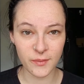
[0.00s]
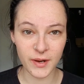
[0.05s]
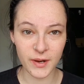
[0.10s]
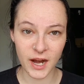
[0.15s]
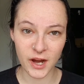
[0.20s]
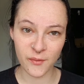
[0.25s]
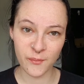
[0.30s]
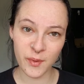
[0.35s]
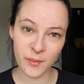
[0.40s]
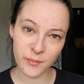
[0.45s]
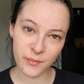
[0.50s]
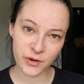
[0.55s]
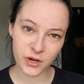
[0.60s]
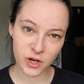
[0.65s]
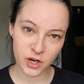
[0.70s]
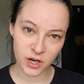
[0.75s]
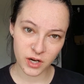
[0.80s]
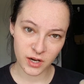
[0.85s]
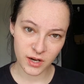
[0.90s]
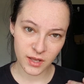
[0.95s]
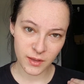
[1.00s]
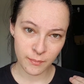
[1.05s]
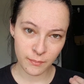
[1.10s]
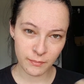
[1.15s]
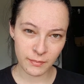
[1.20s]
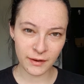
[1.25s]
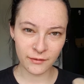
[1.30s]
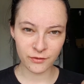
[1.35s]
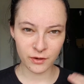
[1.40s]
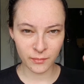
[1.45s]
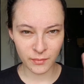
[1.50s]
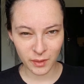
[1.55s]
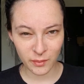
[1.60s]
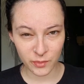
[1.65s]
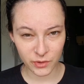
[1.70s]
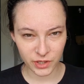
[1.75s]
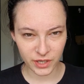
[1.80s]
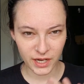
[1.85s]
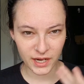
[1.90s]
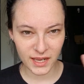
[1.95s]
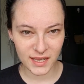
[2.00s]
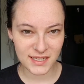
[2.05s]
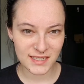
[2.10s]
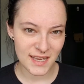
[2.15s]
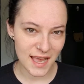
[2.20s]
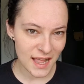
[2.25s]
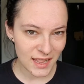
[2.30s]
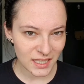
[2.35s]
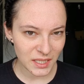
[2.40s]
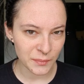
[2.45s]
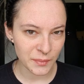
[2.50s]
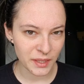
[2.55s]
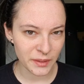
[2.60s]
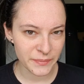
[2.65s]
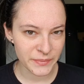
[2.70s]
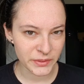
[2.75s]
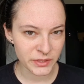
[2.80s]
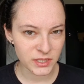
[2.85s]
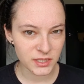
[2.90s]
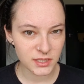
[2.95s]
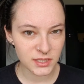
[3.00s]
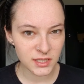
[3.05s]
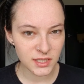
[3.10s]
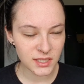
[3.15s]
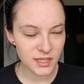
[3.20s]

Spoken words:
but I remember me remembering and telling people